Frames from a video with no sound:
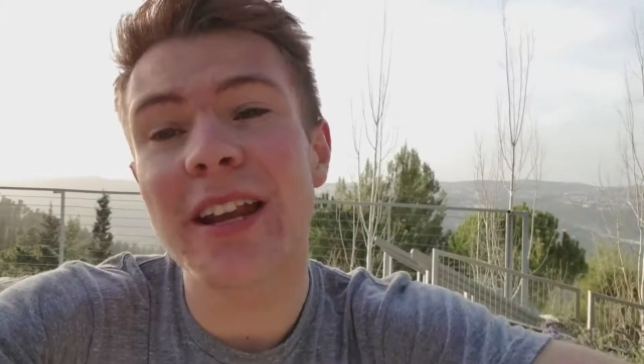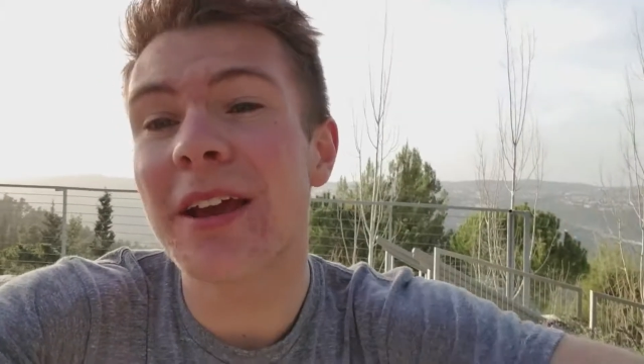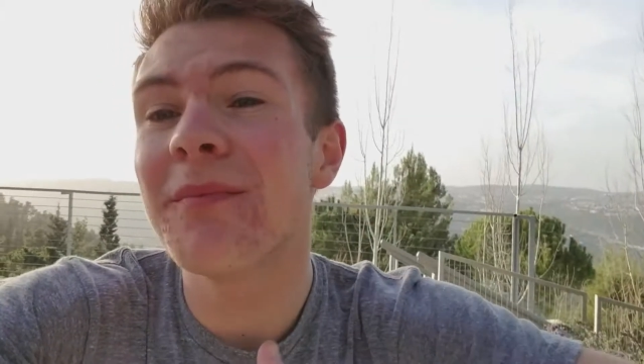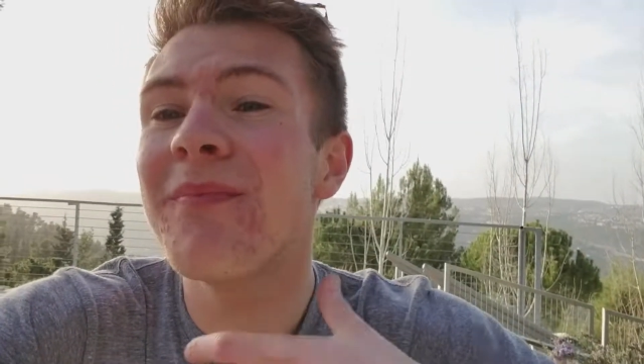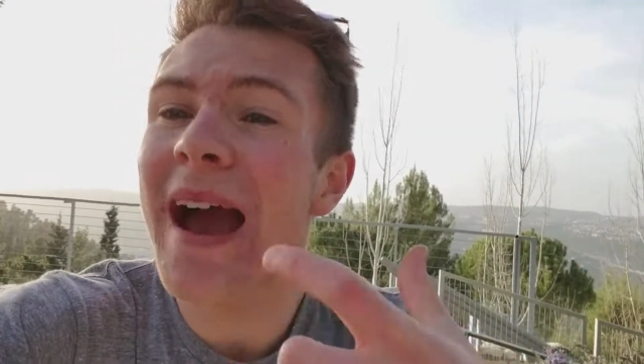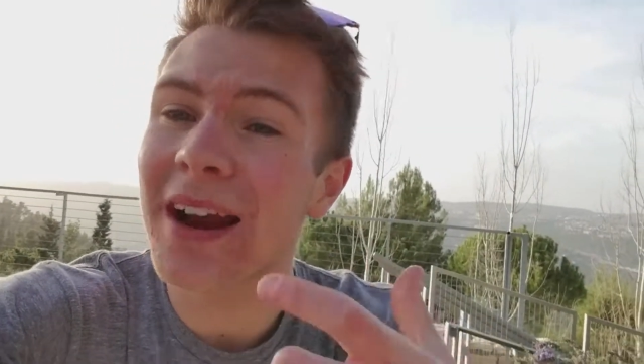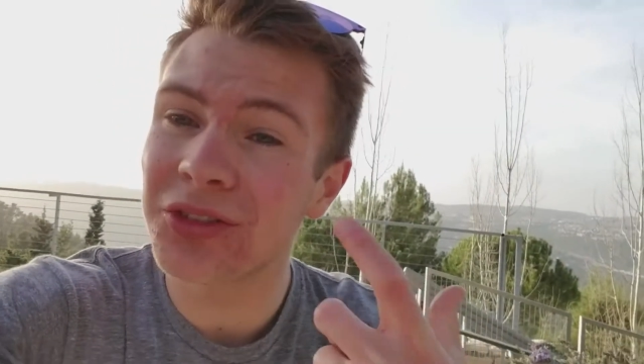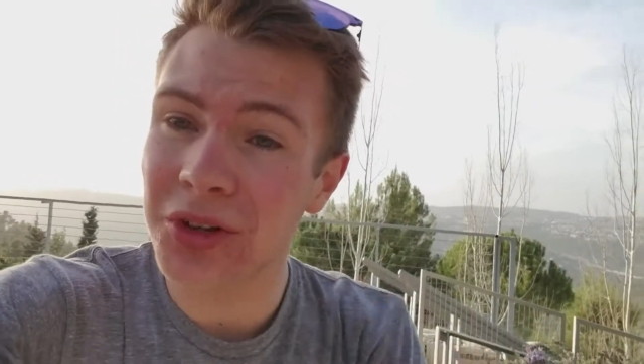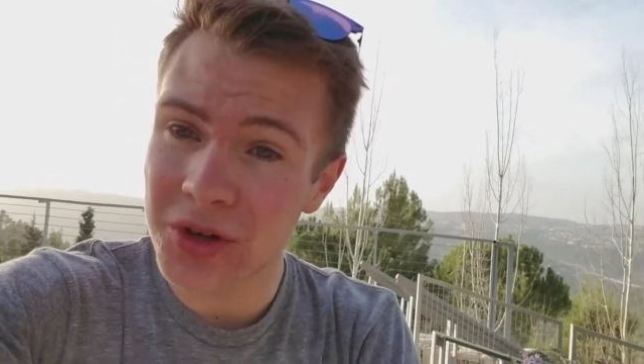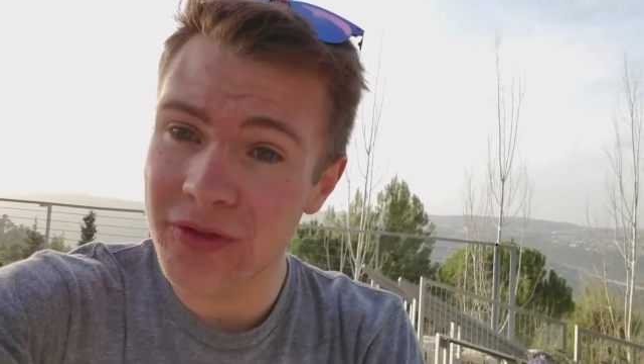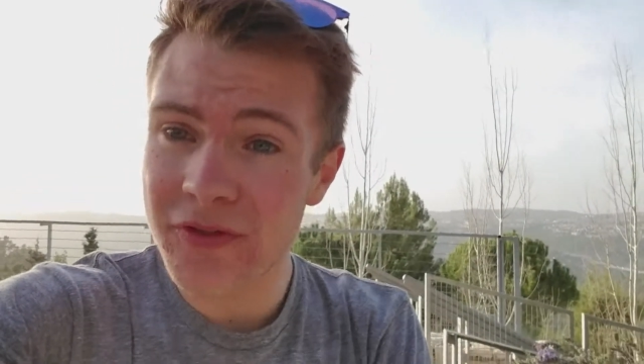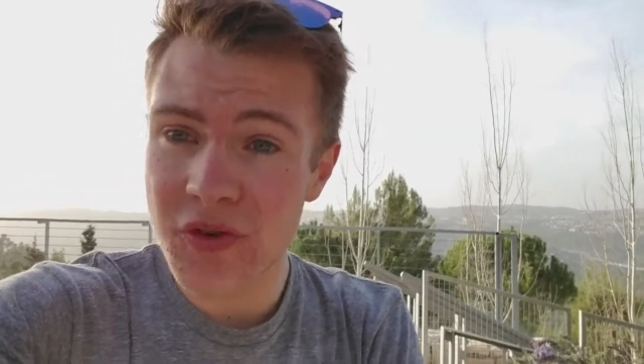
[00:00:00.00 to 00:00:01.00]
an impact on
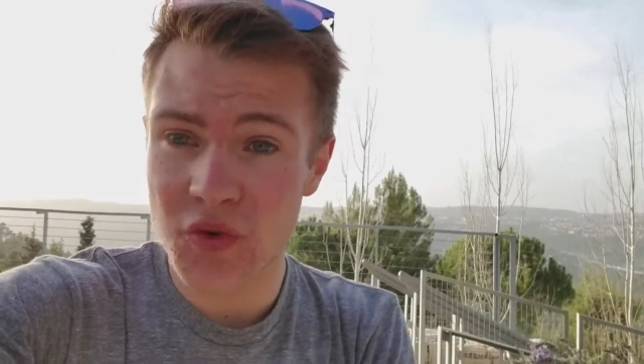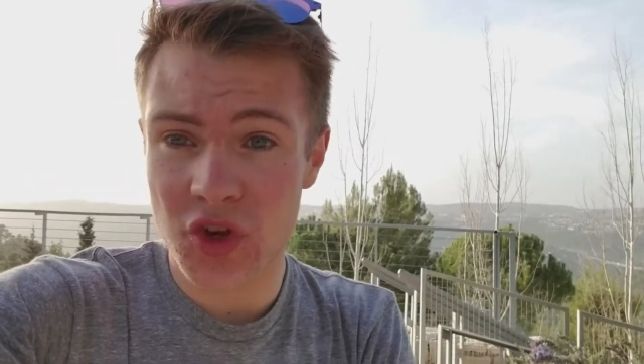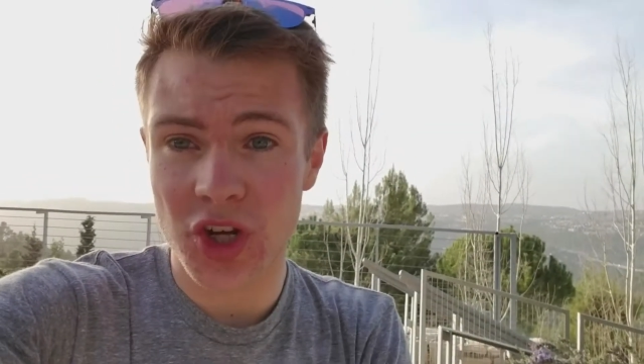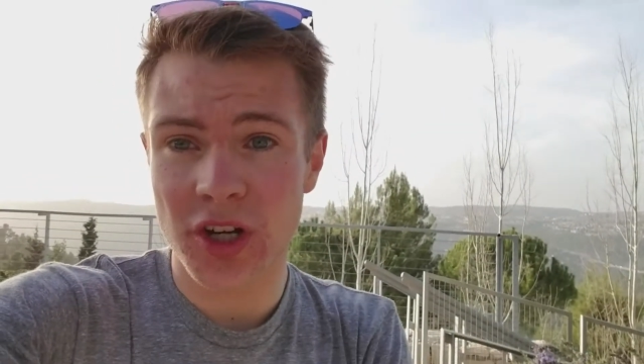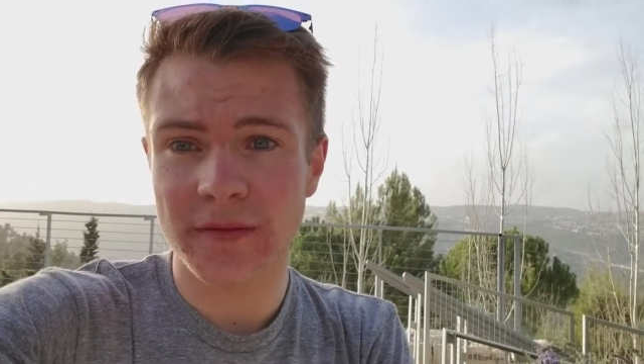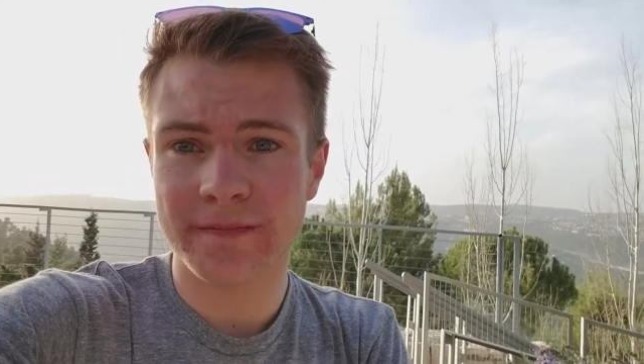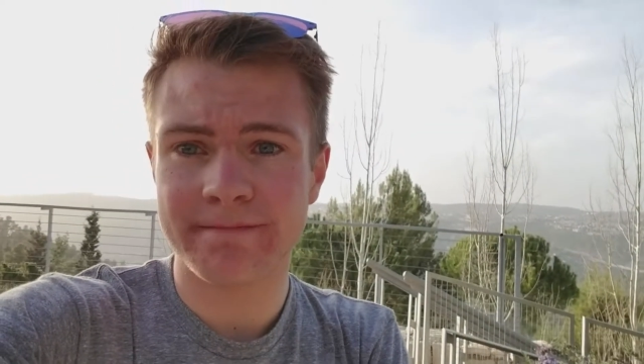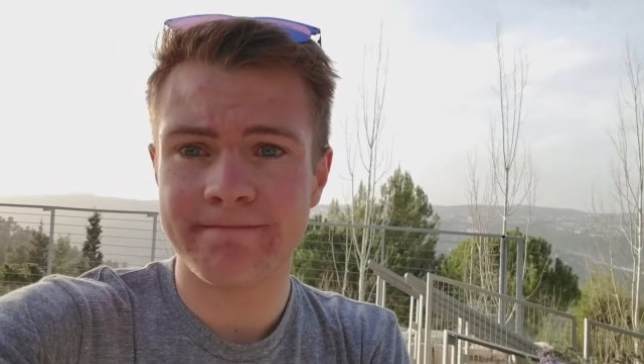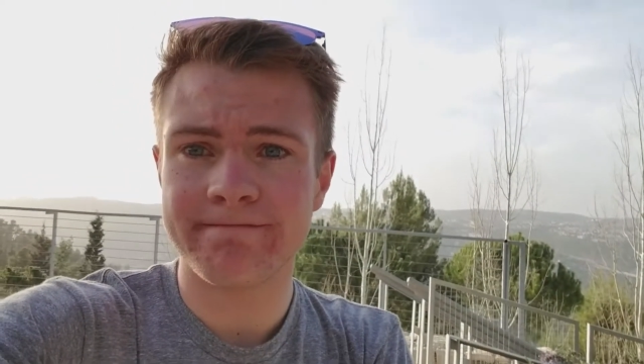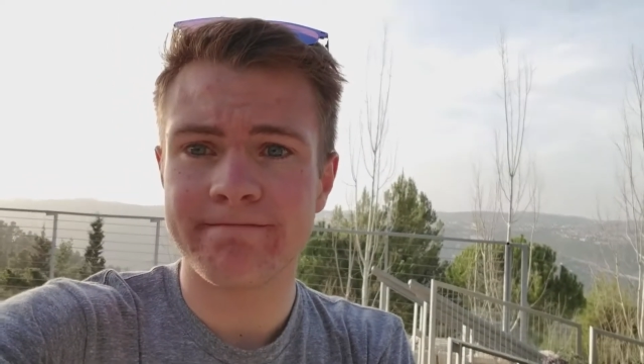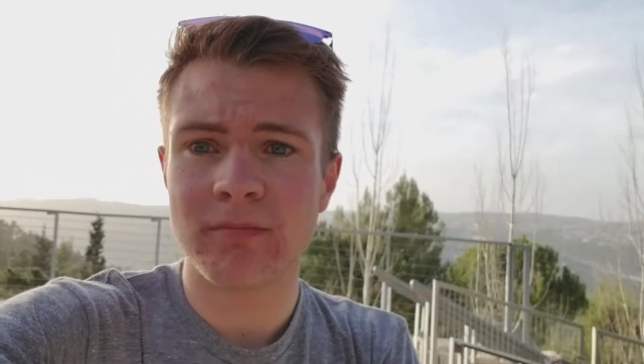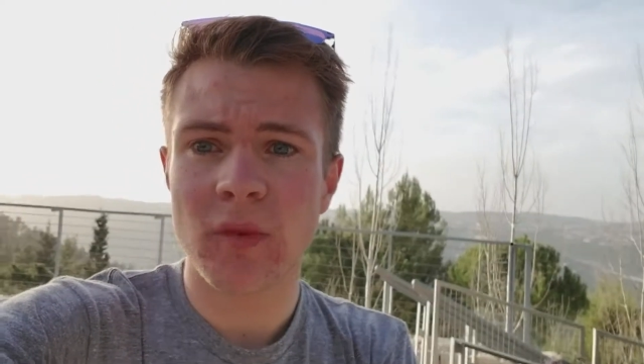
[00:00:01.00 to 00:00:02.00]
our future.
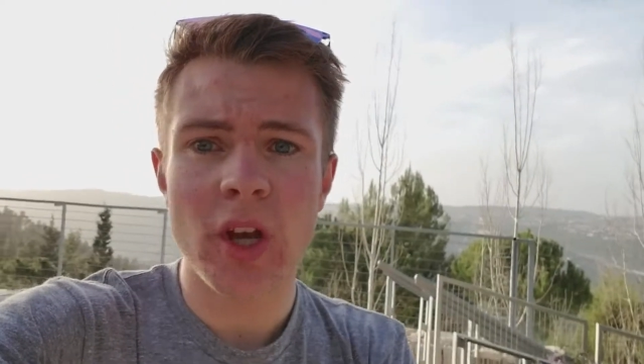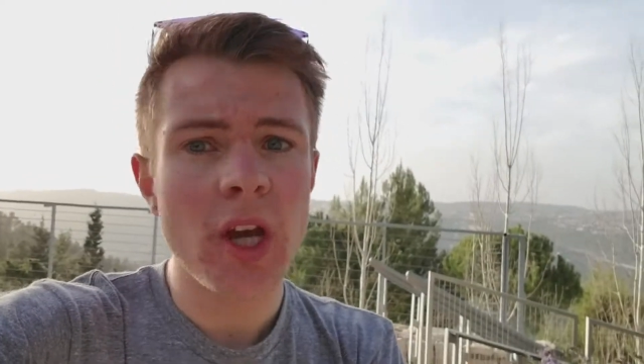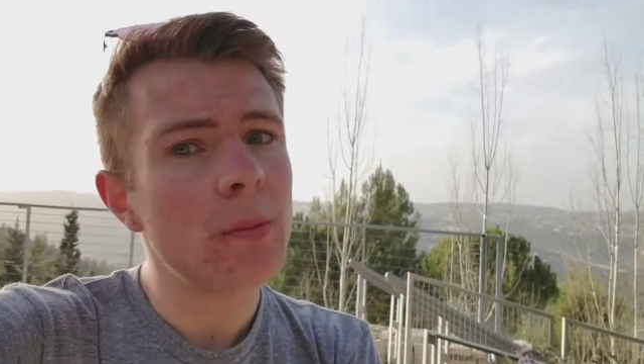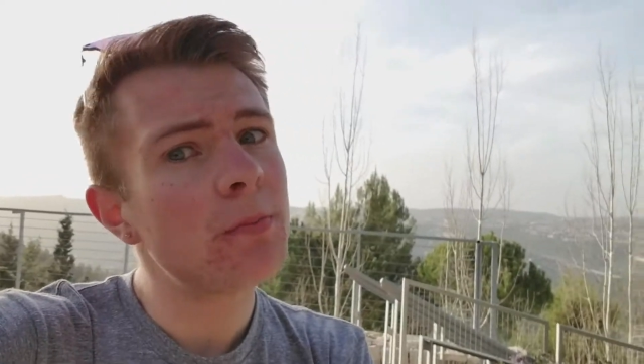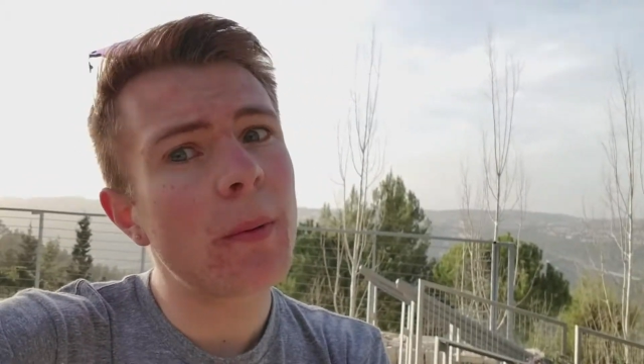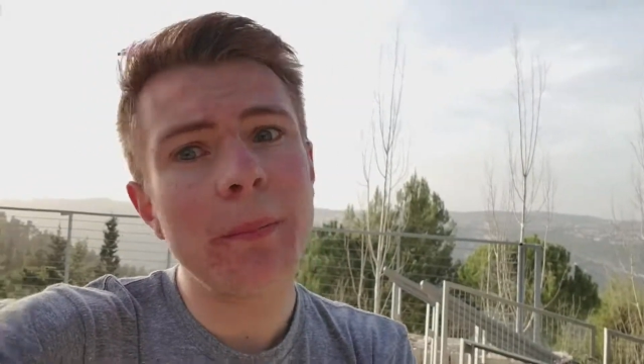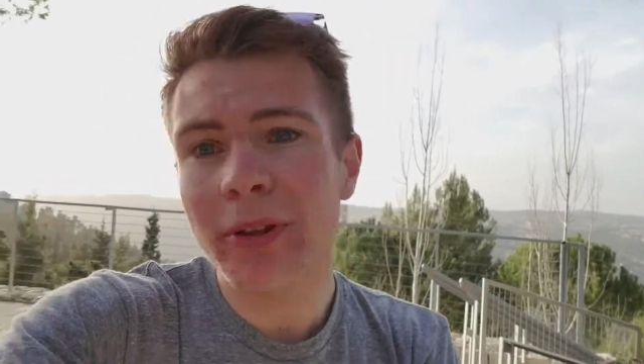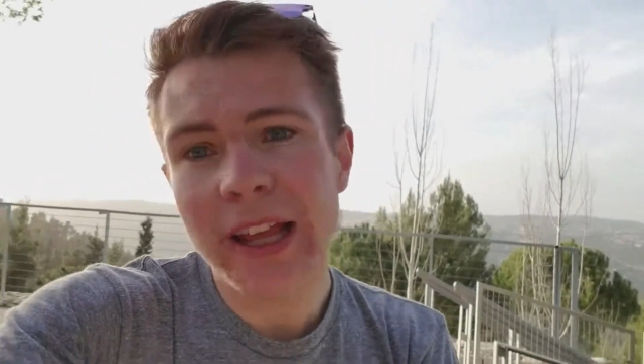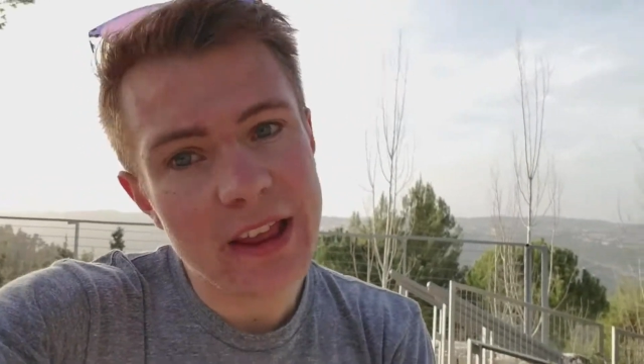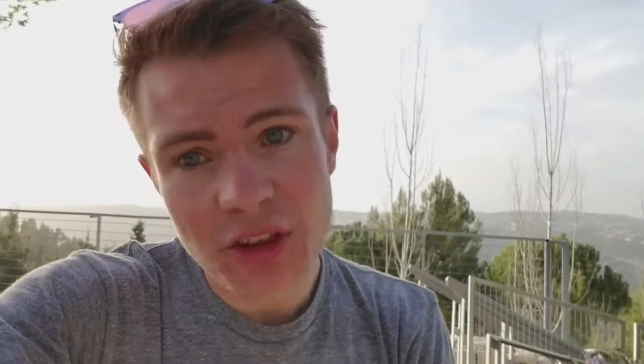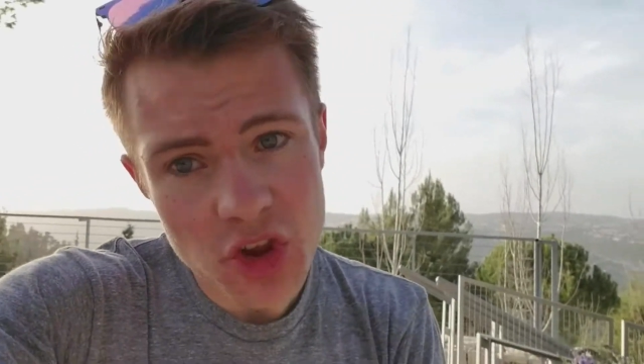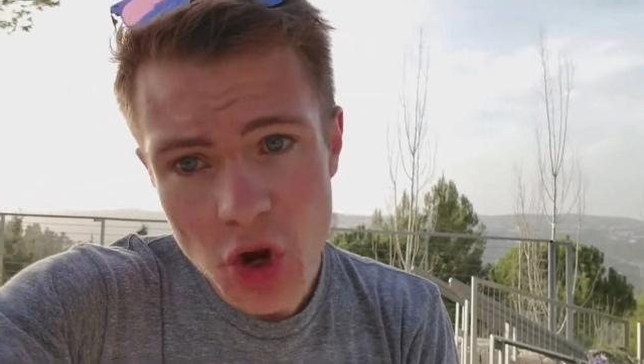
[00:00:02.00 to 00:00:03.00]
But
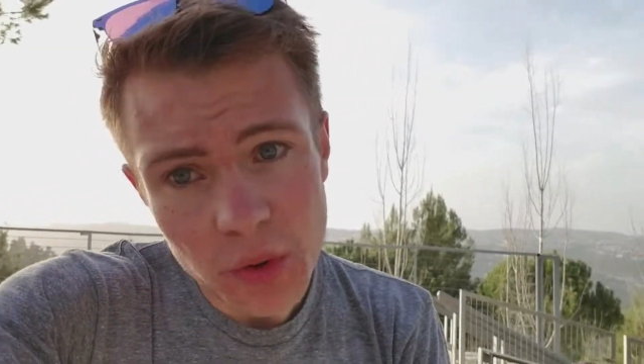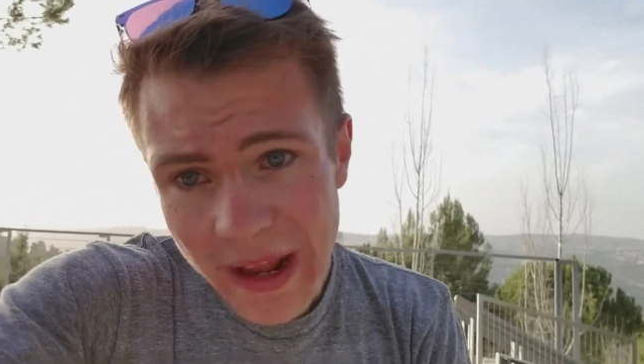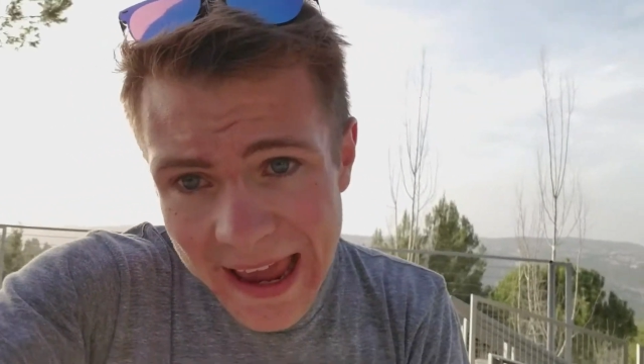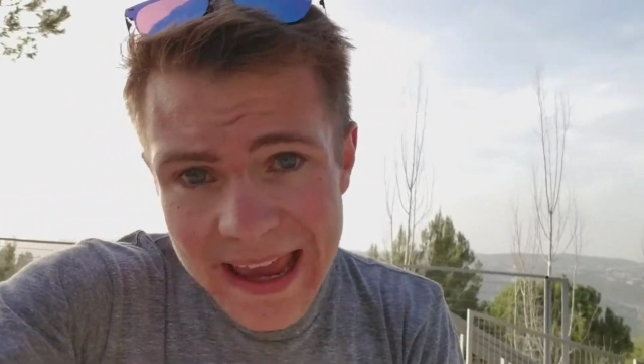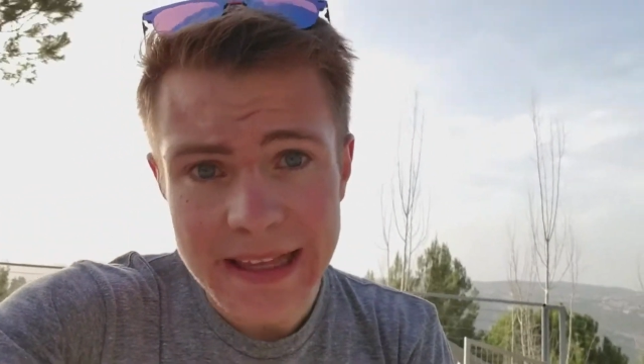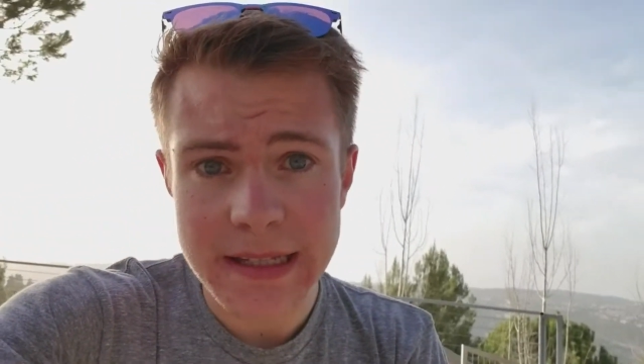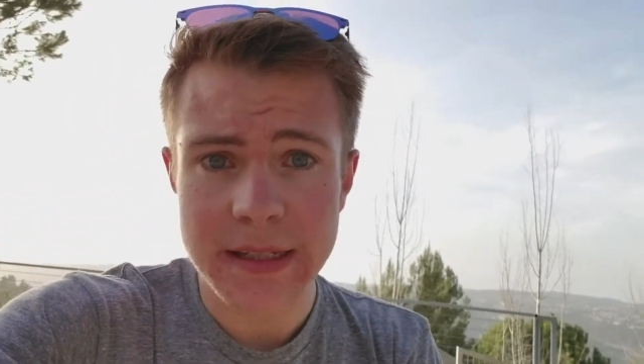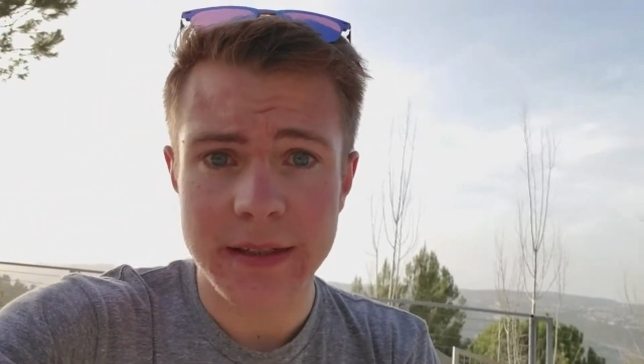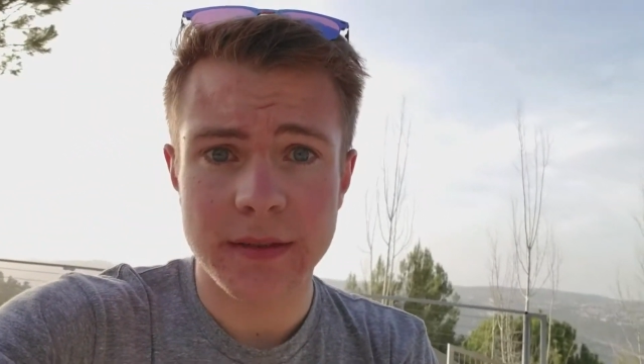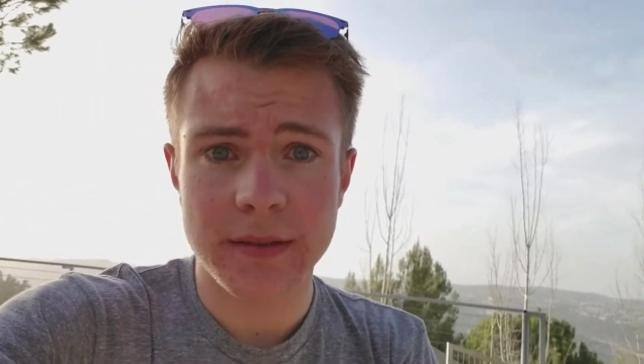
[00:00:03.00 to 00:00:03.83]
please don't hate.